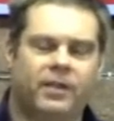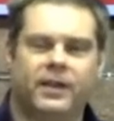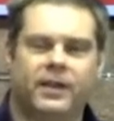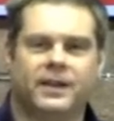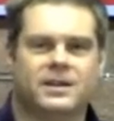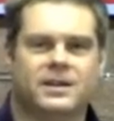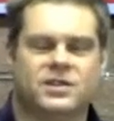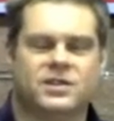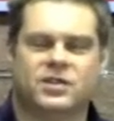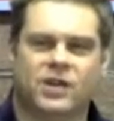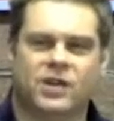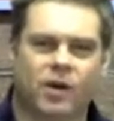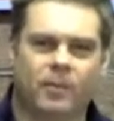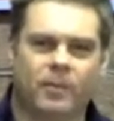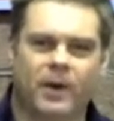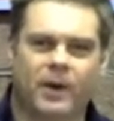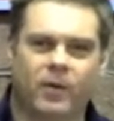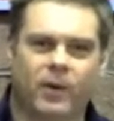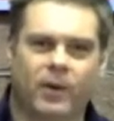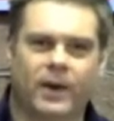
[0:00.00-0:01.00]
I think there's so
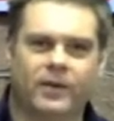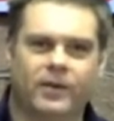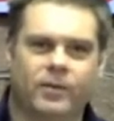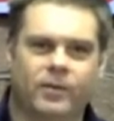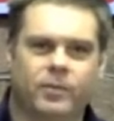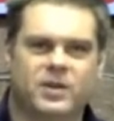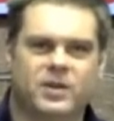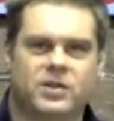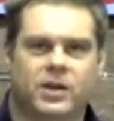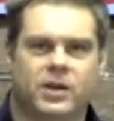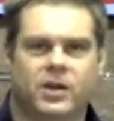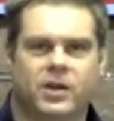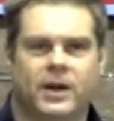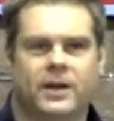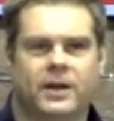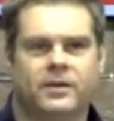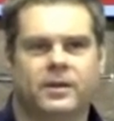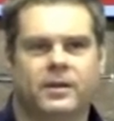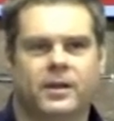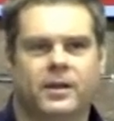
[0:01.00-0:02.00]
many ways in which I could
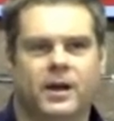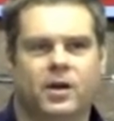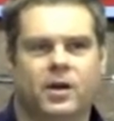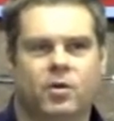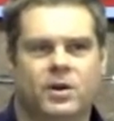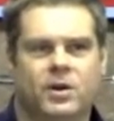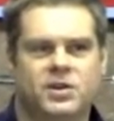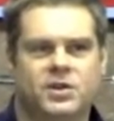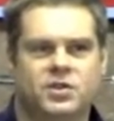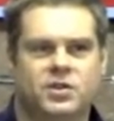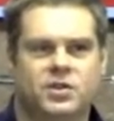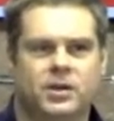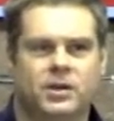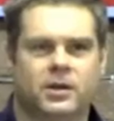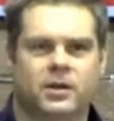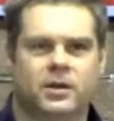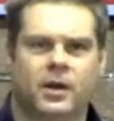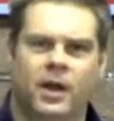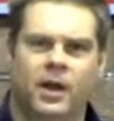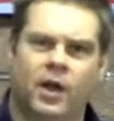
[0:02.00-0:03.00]
answer that
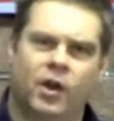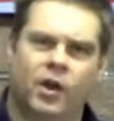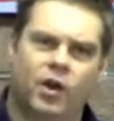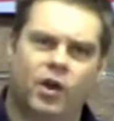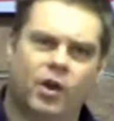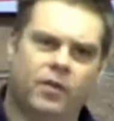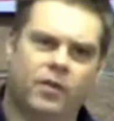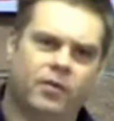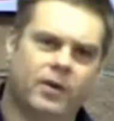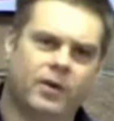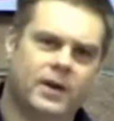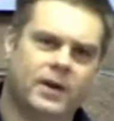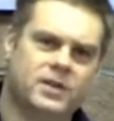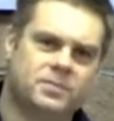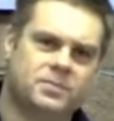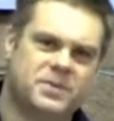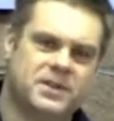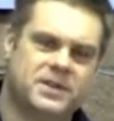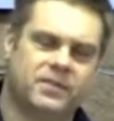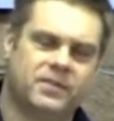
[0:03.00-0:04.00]
question. Is there any
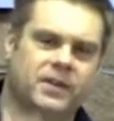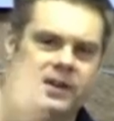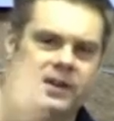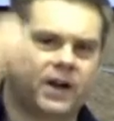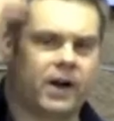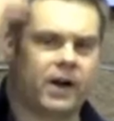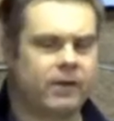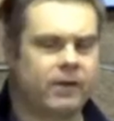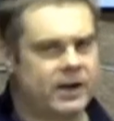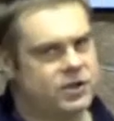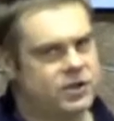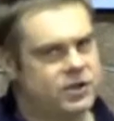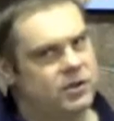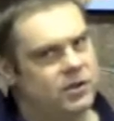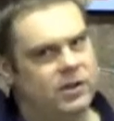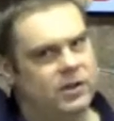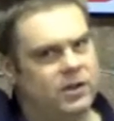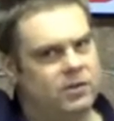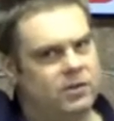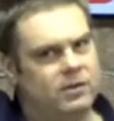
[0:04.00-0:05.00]
specific
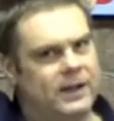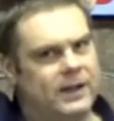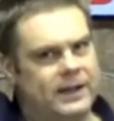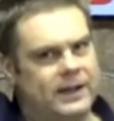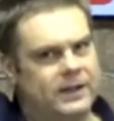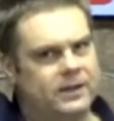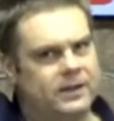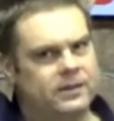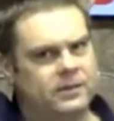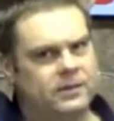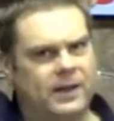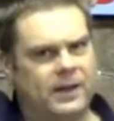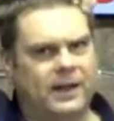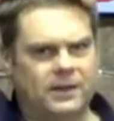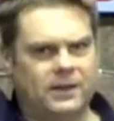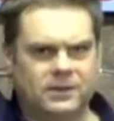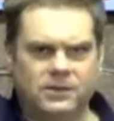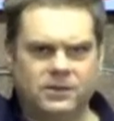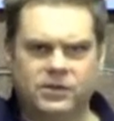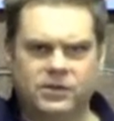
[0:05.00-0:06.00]
direction that you'd like
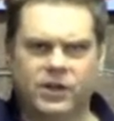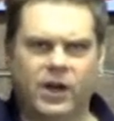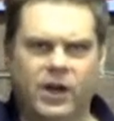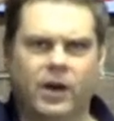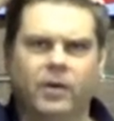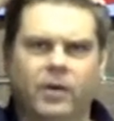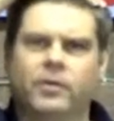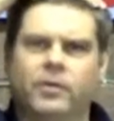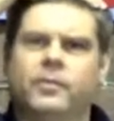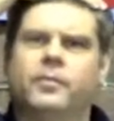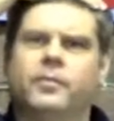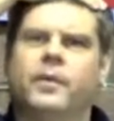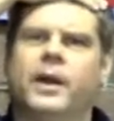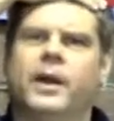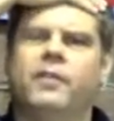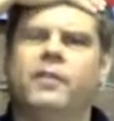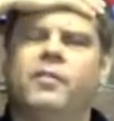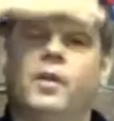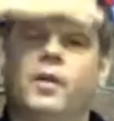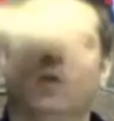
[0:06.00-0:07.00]
that to go?
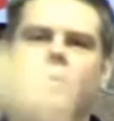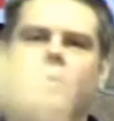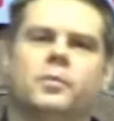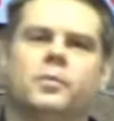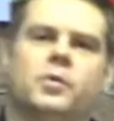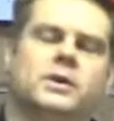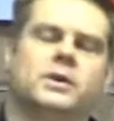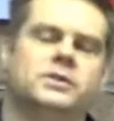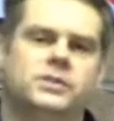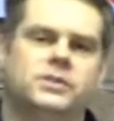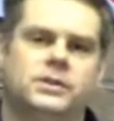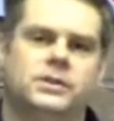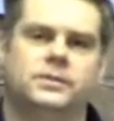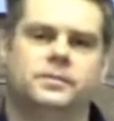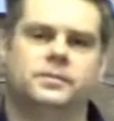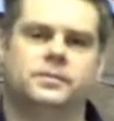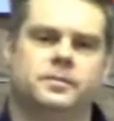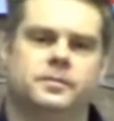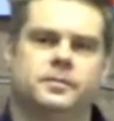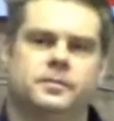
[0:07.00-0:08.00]
Any follow-up question?